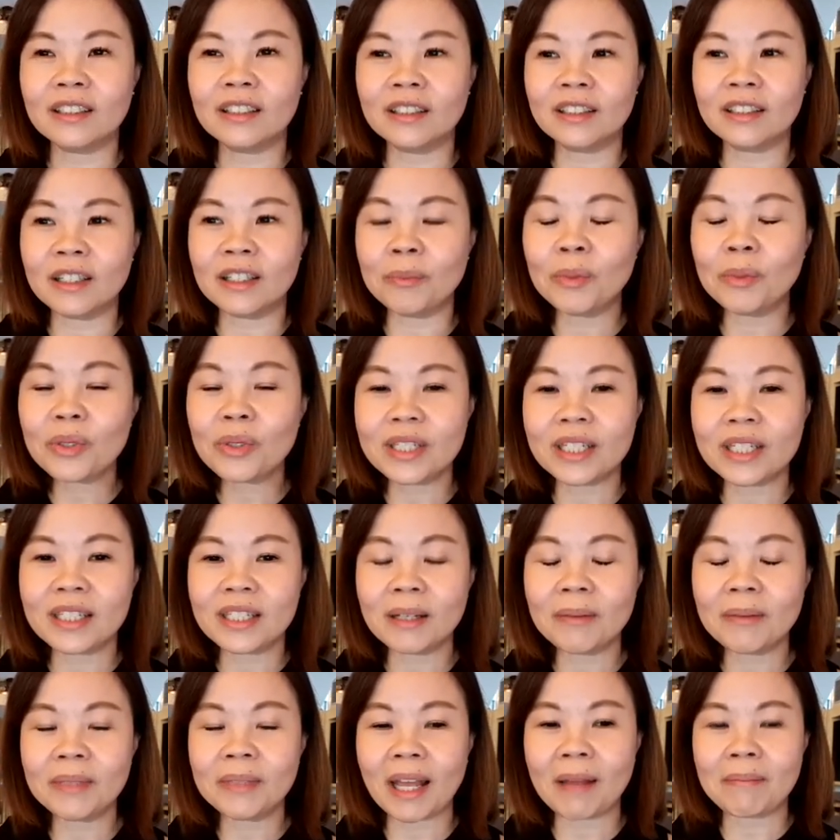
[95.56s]
immune
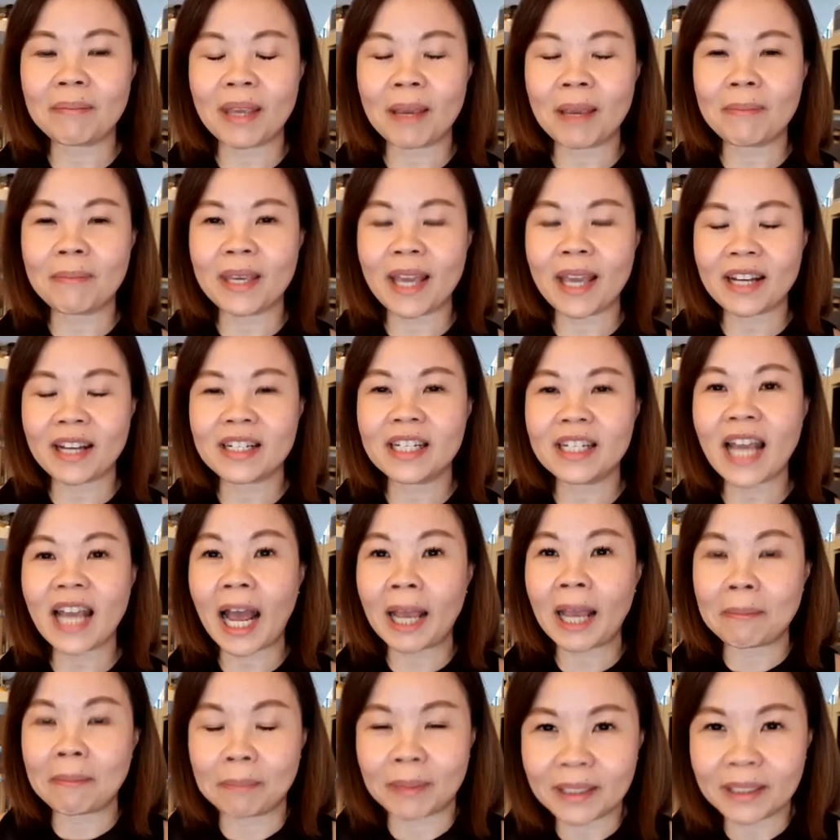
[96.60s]
system that may be actually
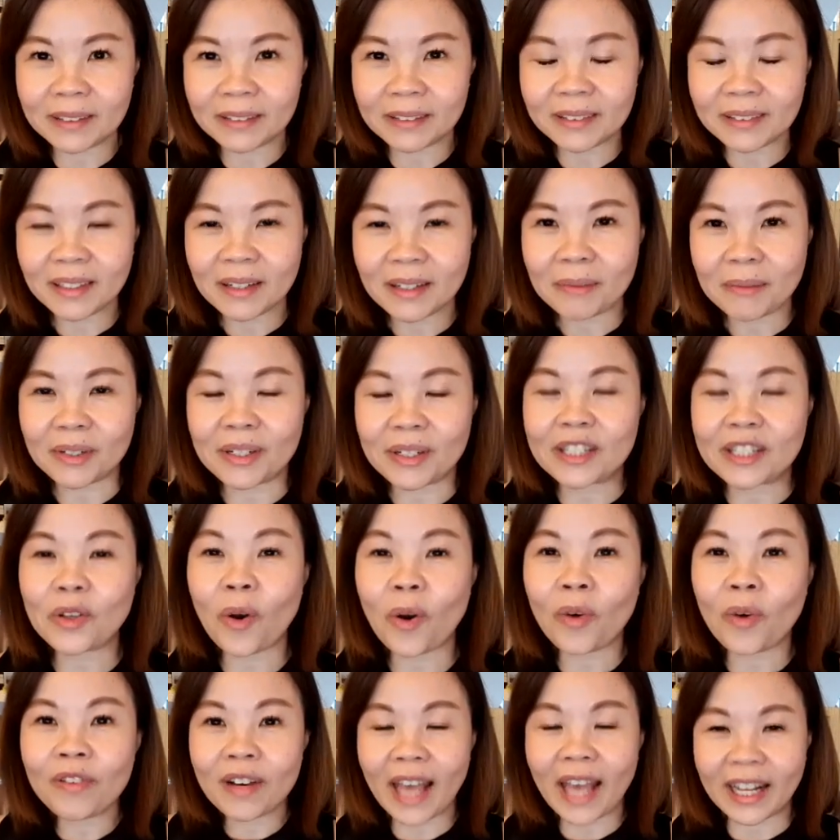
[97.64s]
hyper, which is
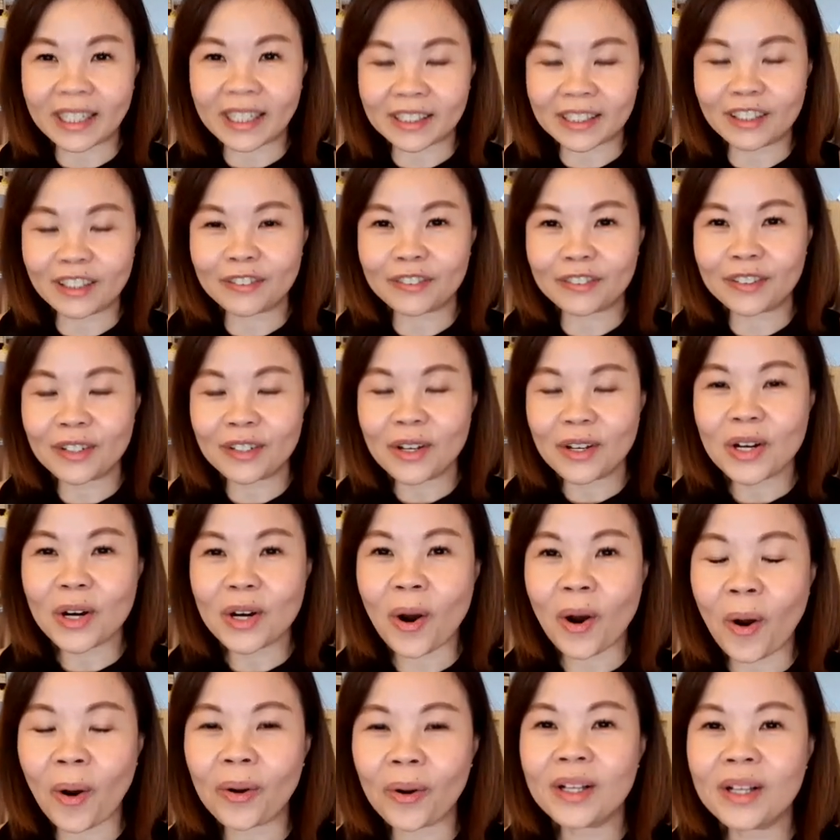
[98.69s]
overactive
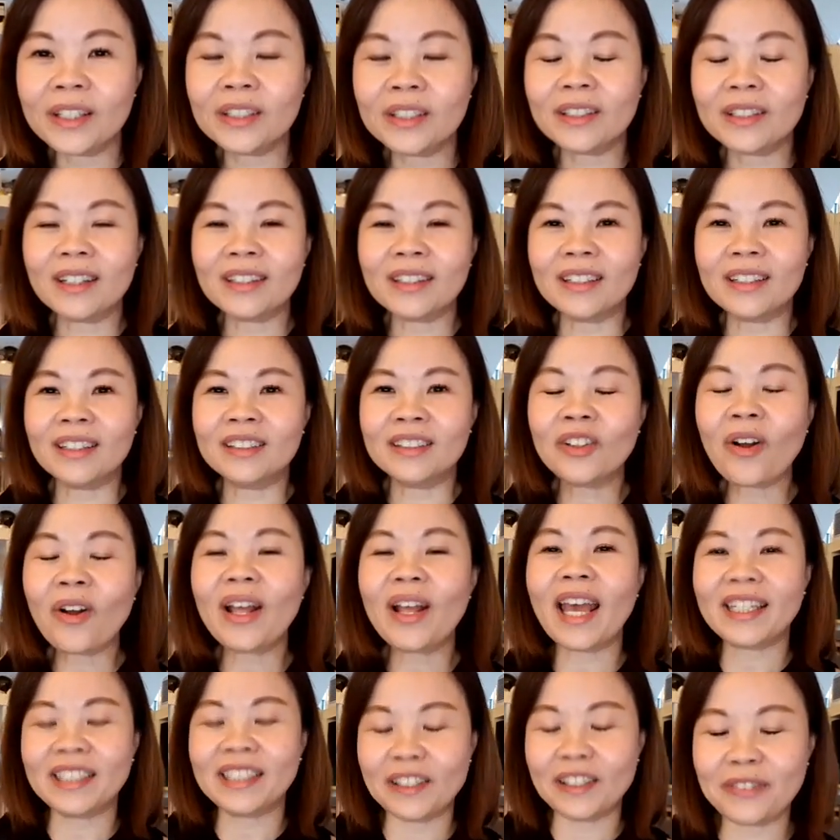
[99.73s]
or not
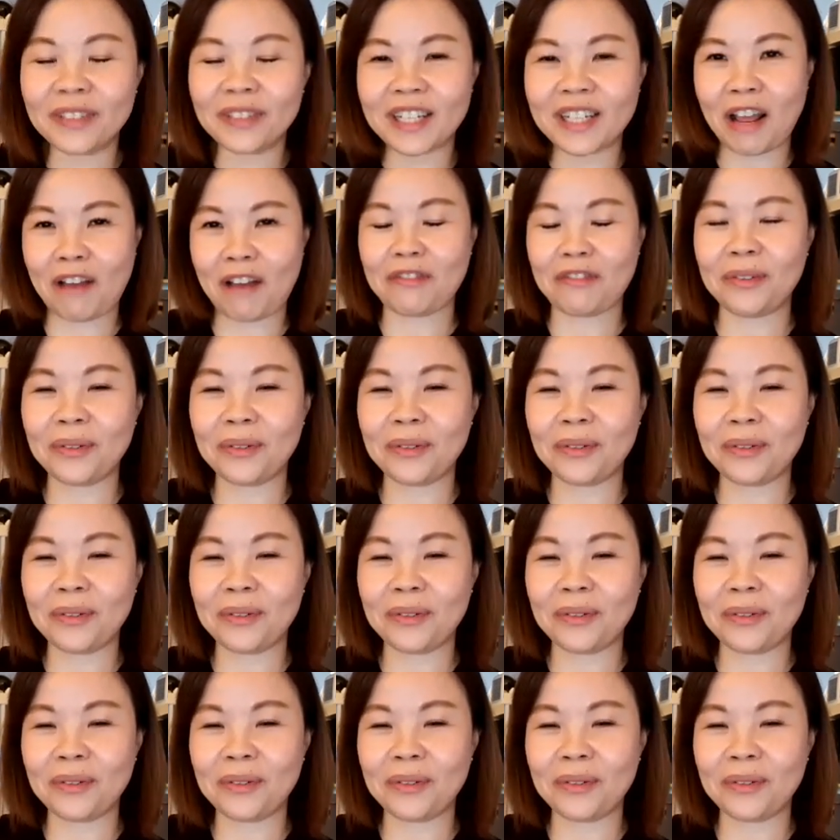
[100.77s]
active enough.